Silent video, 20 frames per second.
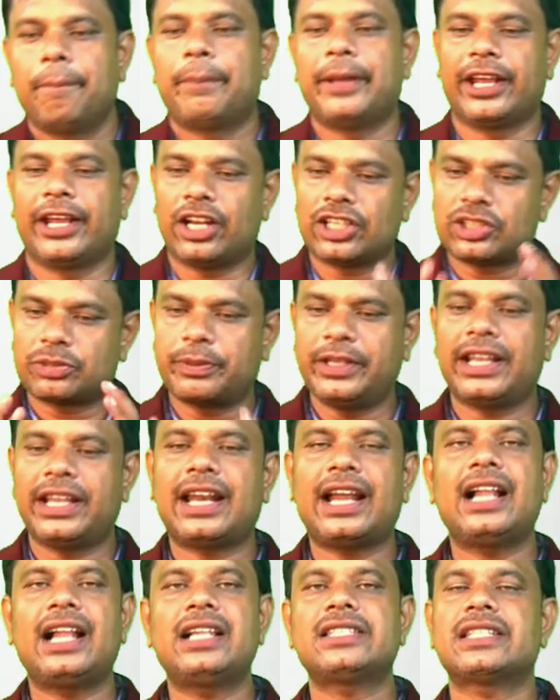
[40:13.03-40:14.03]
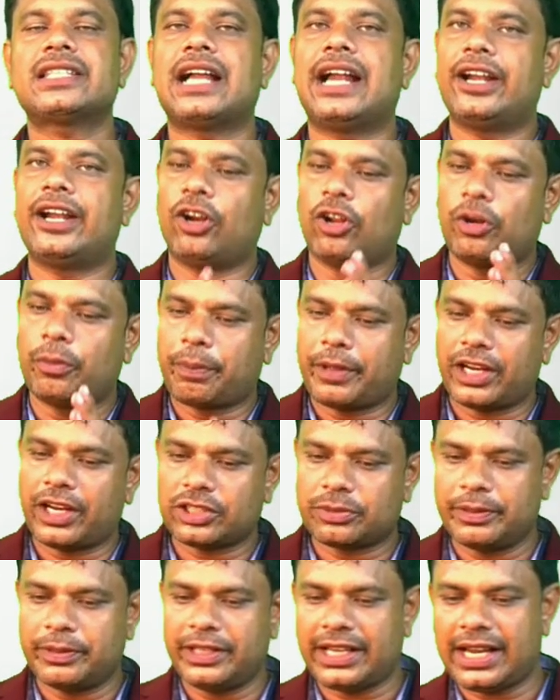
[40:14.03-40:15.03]
ferrous minerals and
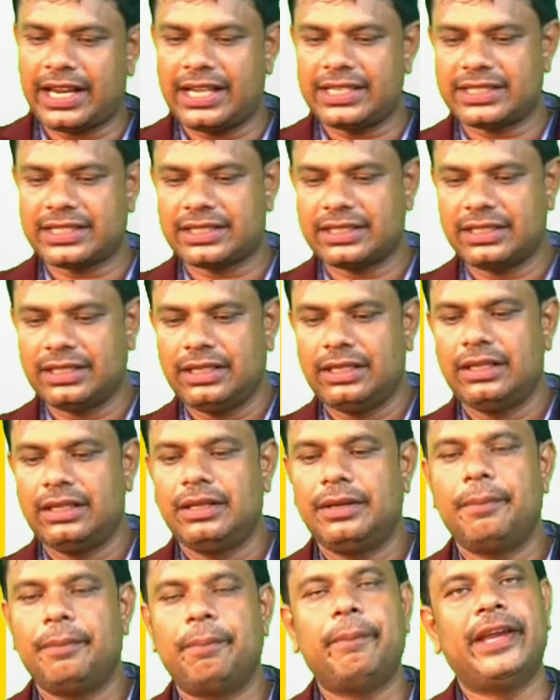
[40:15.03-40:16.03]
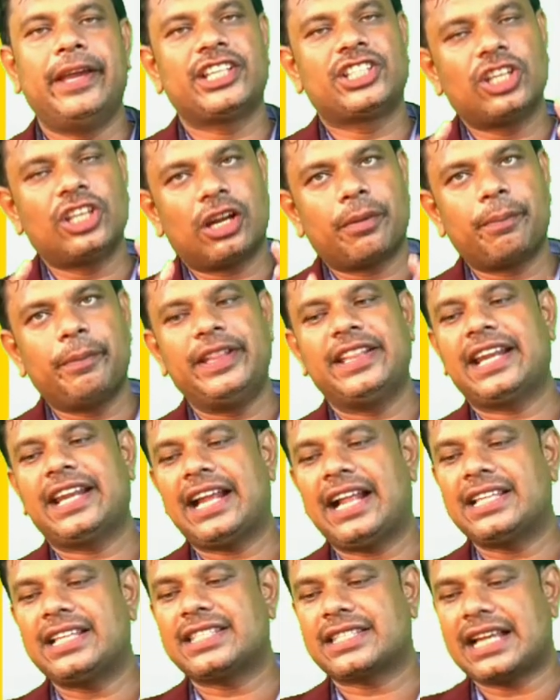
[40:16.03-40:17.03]
non-ferrous minerals, major
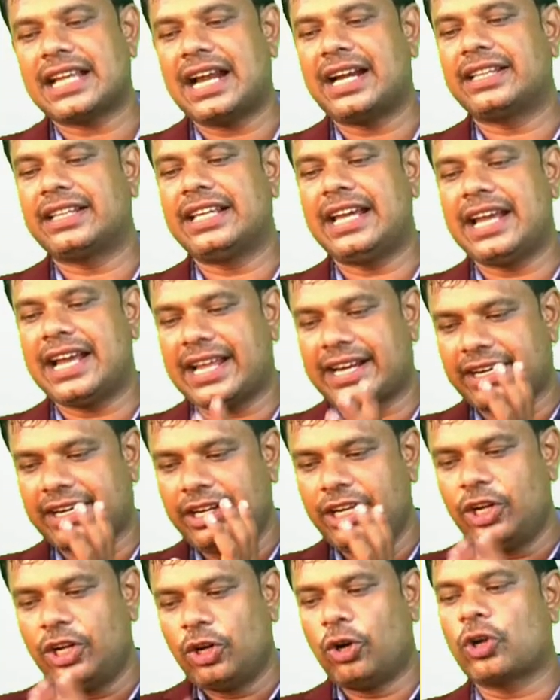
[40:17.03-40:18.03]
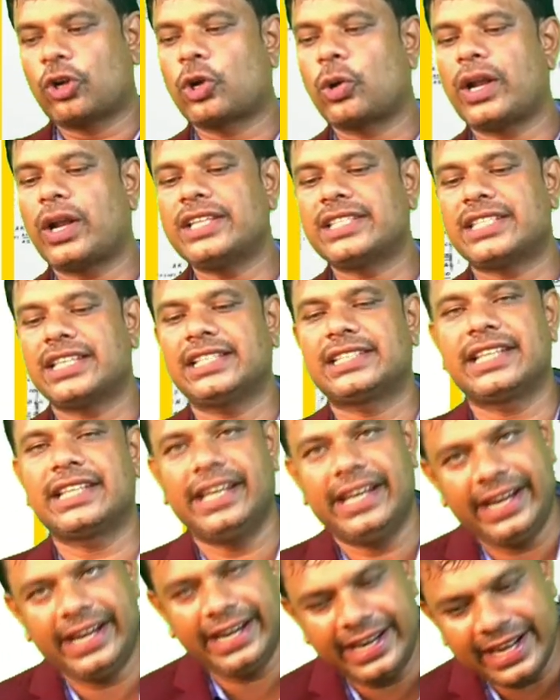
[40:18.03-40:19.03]
minerals and their occurrences
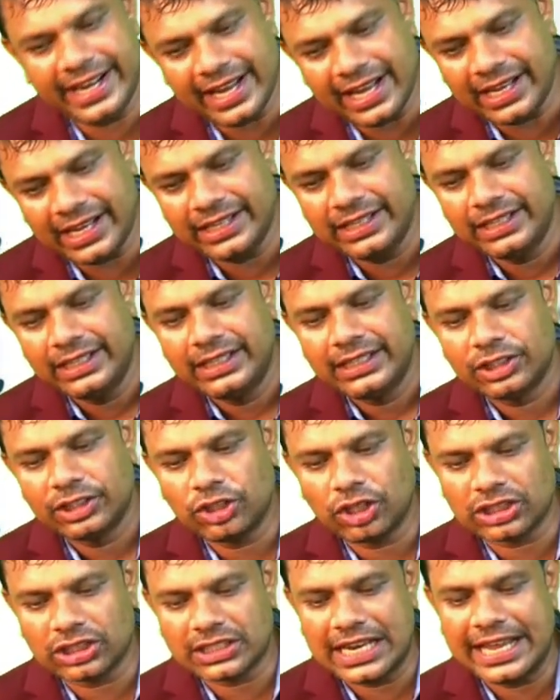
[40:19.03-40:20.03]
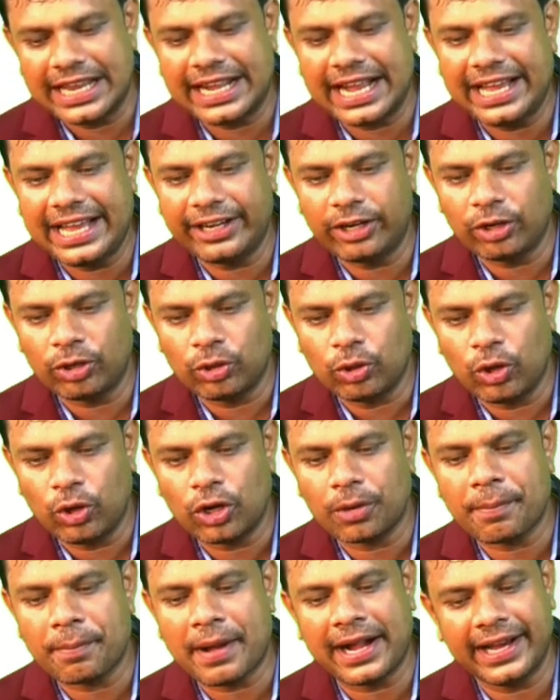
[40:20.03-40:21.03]
in India, just like iron
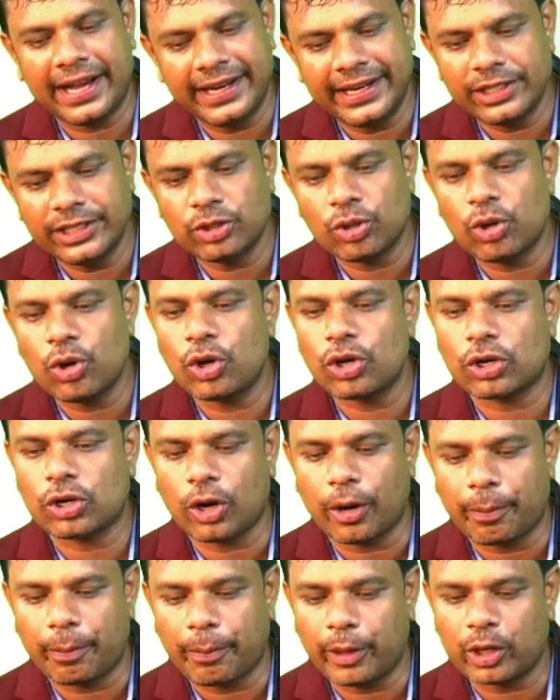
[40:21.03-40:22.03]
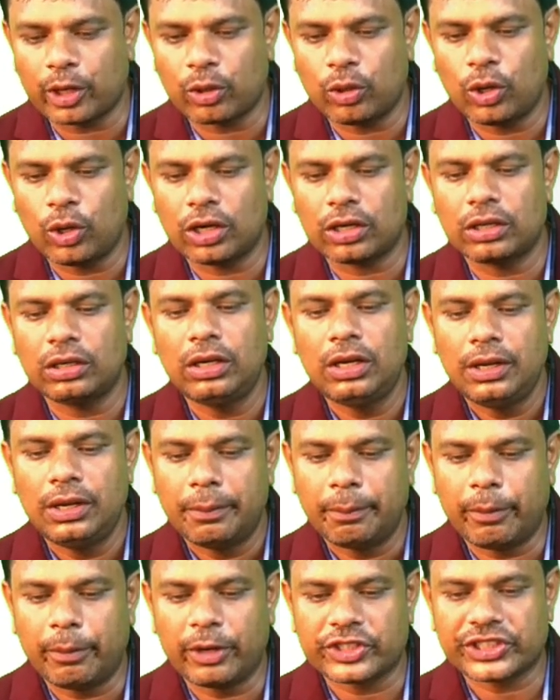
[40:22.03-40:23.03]
ore, manganese ore, copper ore,
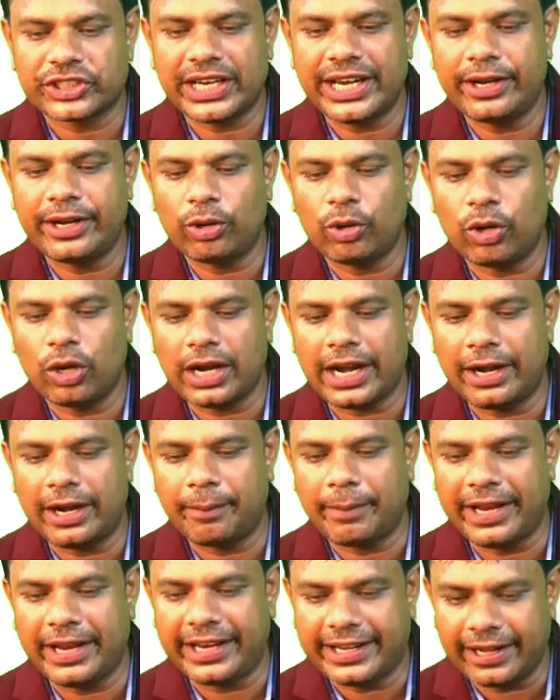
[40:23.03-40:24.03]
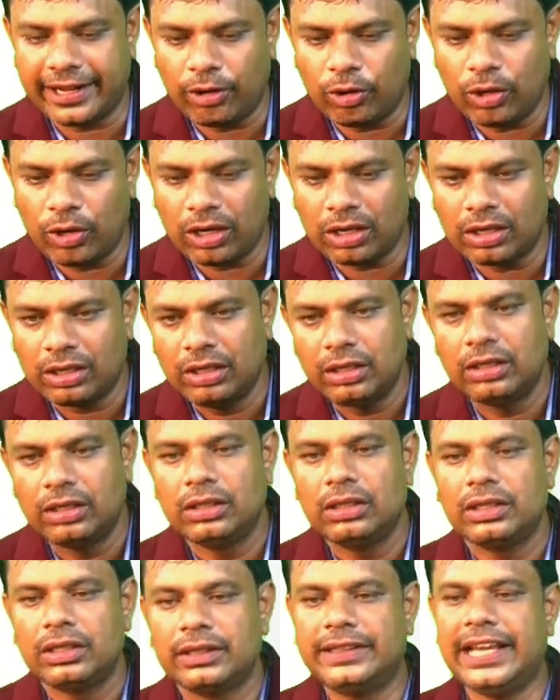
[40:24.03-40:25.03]
bauxite ore and mica ore.
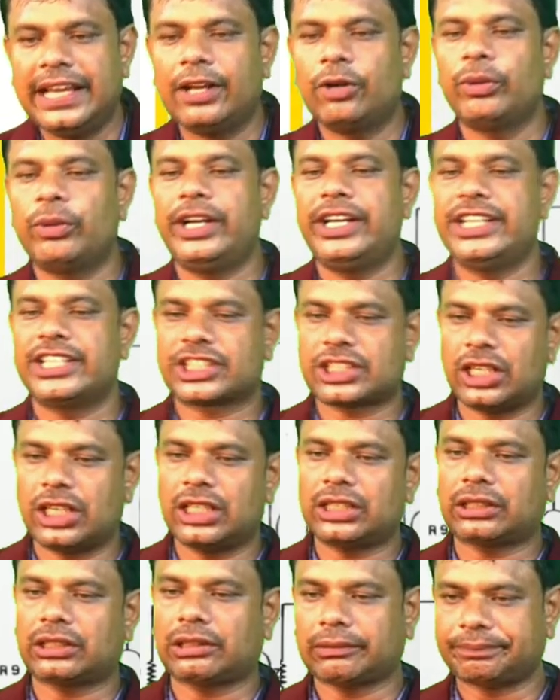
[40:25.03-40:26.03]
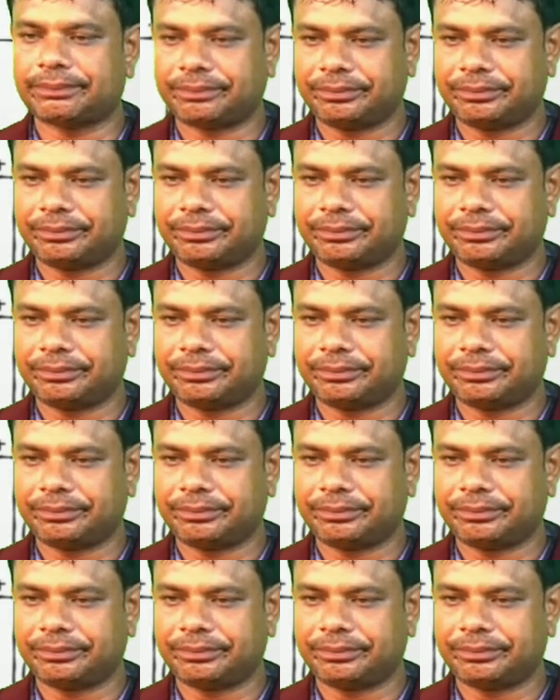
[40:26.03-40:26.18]
Then we discuss